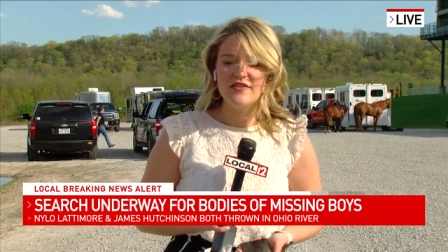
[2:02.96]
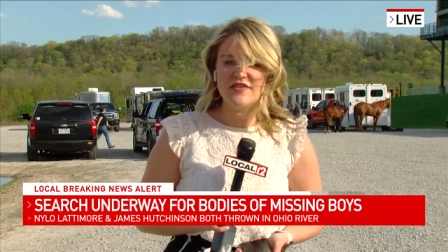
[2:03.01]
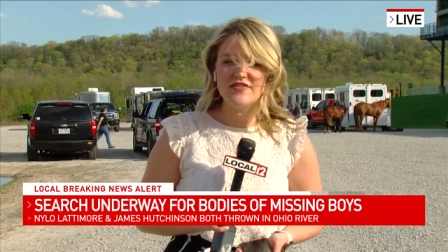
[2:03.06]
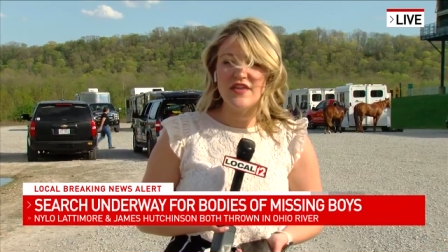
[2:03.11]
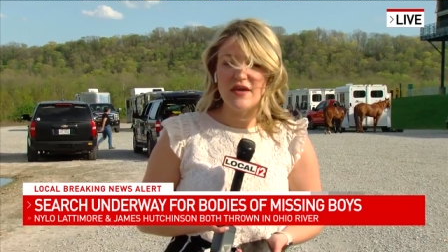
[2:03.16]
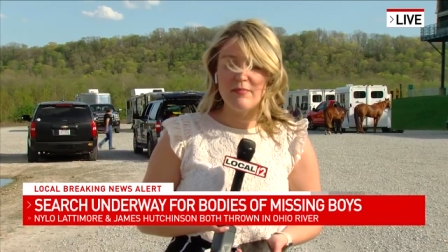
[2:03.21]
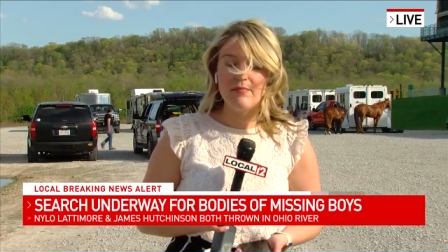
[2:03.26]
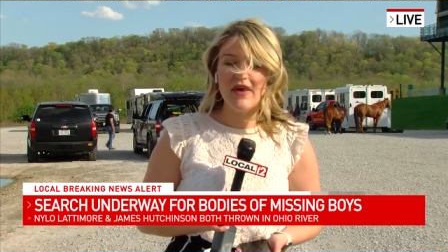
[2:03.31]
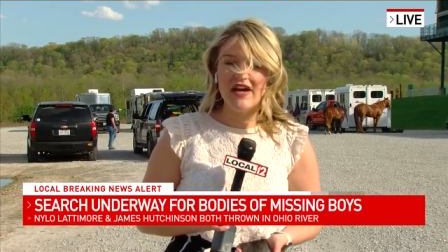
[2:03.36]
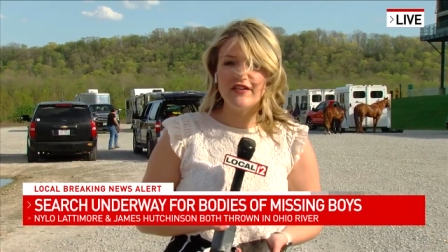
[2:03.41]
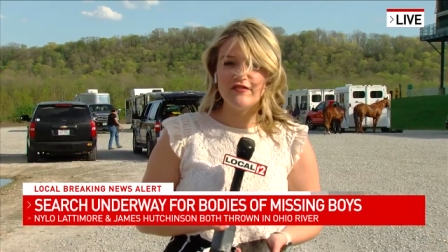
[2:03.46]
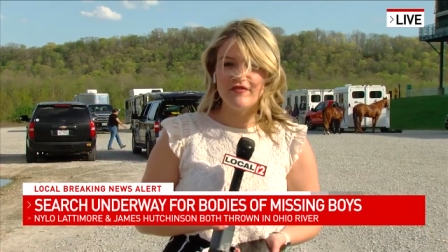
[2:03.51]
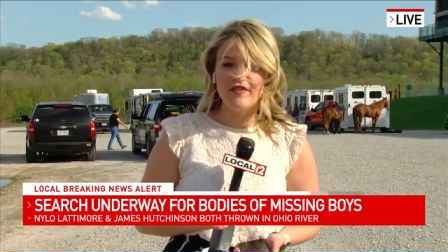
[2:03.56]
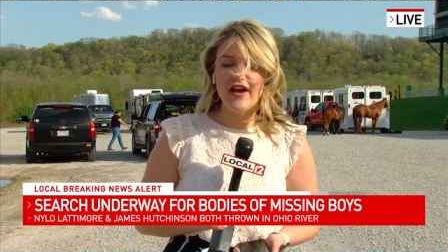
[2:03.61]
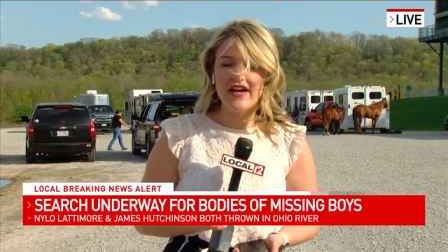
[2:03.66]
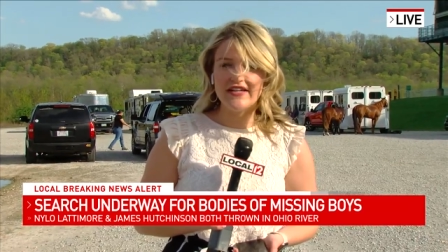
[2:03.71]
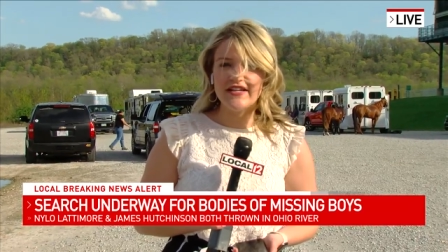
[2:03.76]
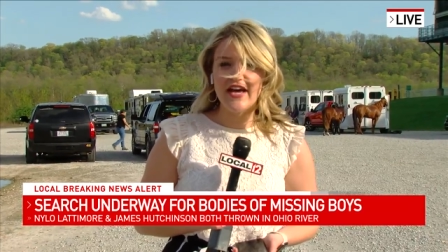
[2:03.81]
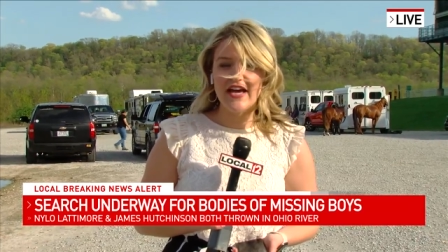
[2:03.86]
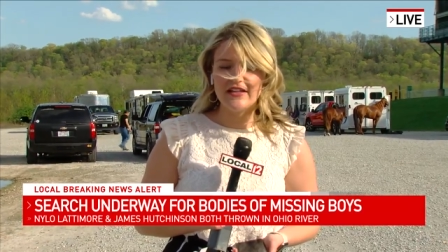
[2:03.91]
that they might
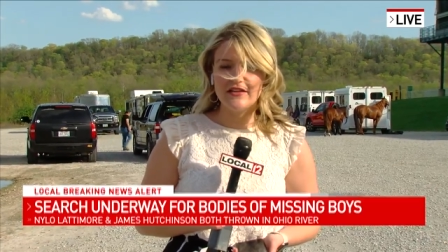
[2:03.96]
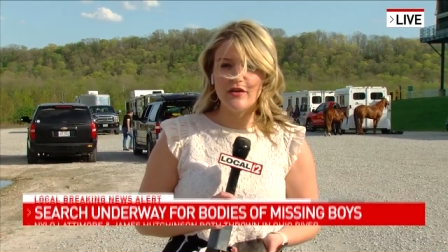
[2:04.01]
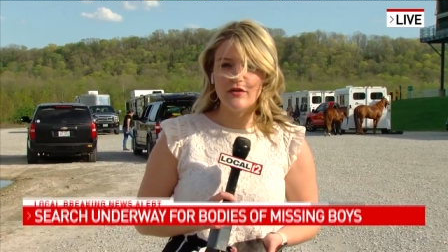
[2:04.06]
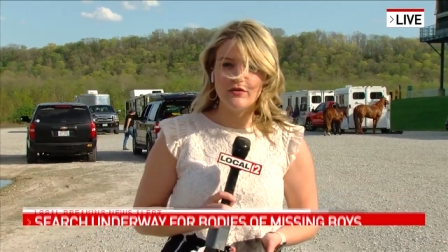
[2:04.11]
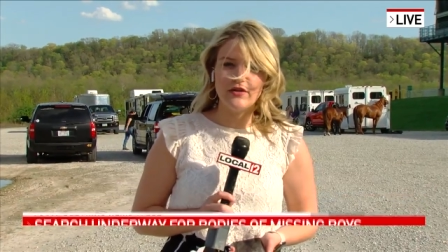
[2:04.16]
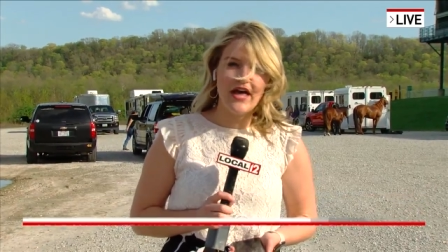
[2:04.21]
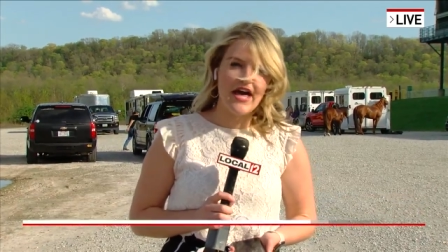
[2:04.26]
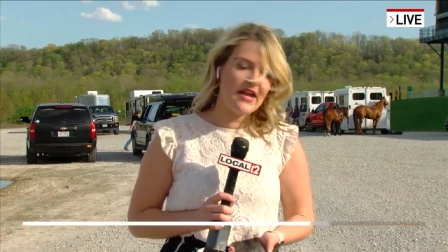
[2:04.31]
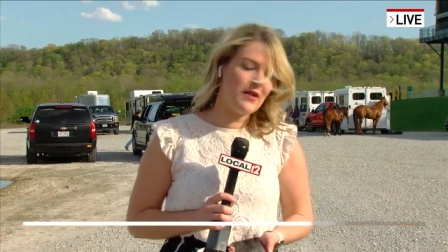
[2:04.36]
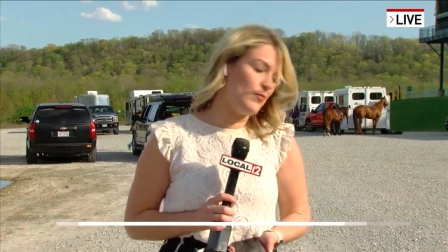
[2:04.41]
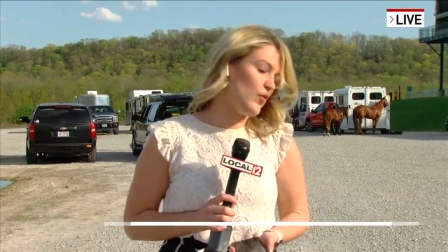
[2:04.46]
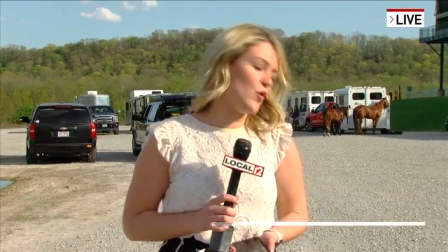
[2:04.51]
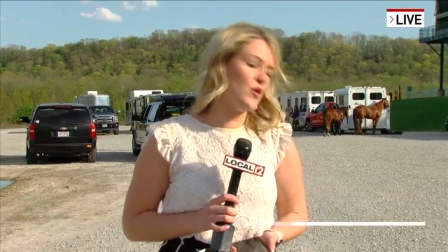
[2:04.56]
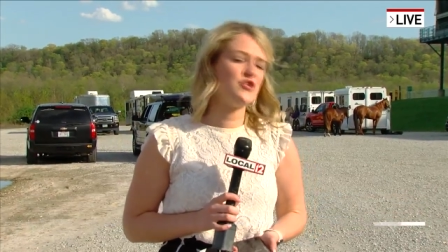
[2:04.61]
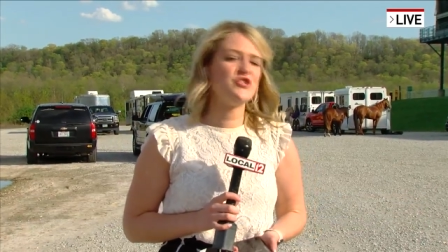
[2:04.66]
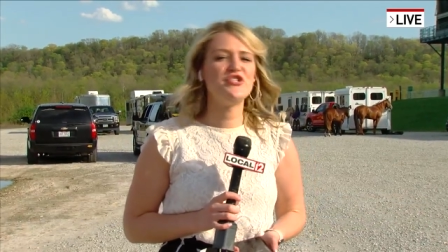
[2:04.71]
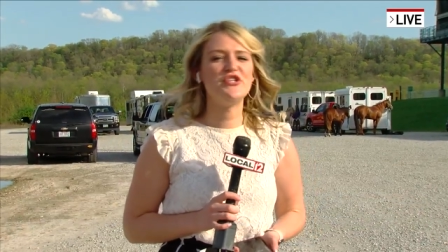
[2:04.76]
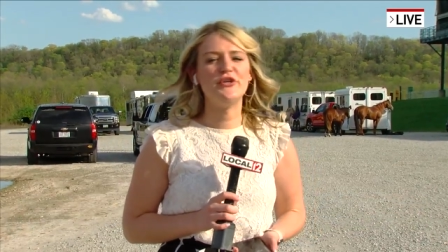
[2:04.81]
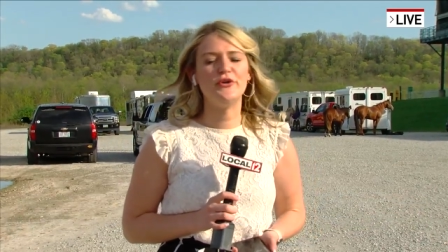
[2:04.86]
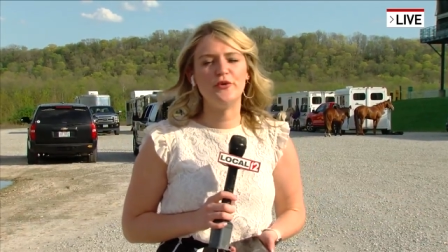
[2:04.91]
find Nylo
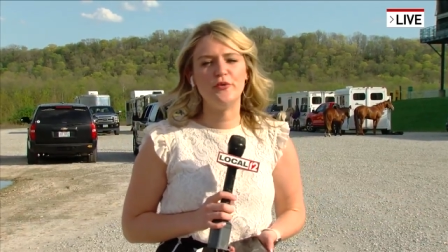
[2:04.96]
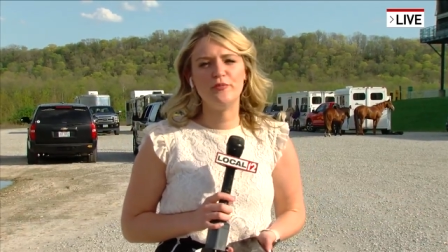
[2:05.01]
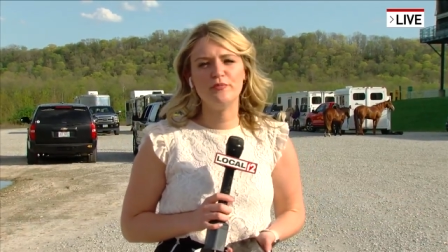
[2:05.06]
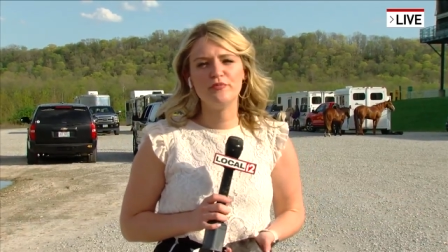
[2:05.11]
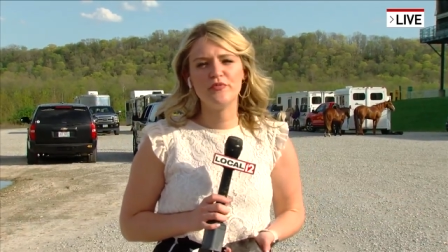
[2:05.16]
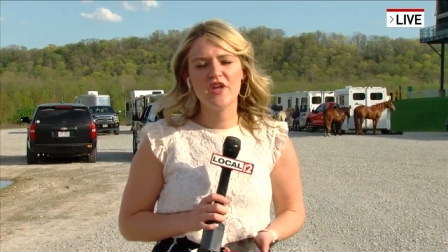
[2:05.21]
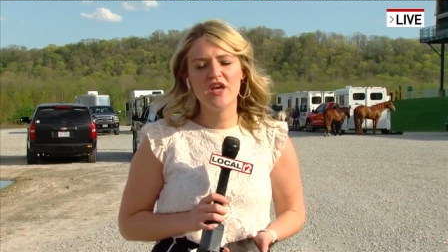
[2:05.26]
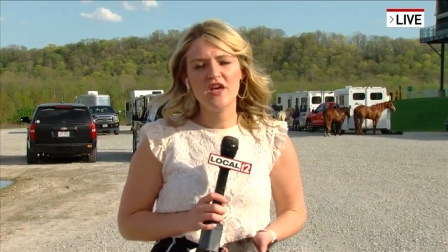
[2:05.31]
Lattimore, too.